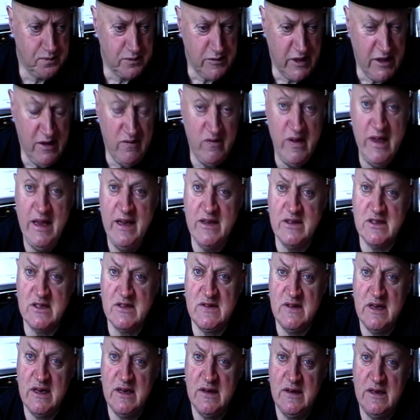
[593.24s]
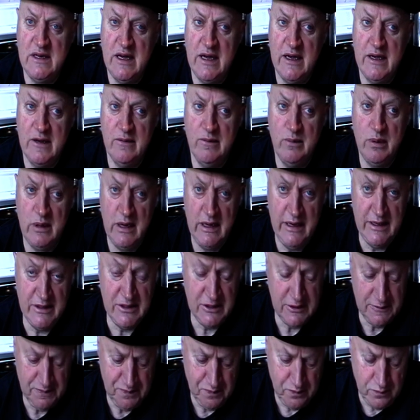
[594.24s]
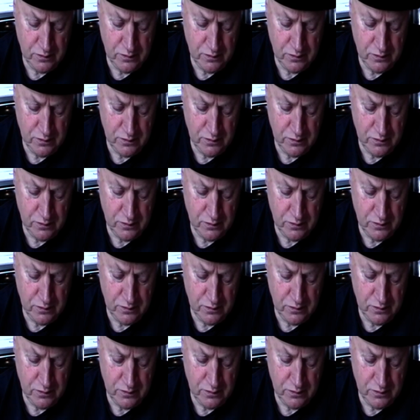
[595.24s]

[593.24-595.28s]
events that had taken place.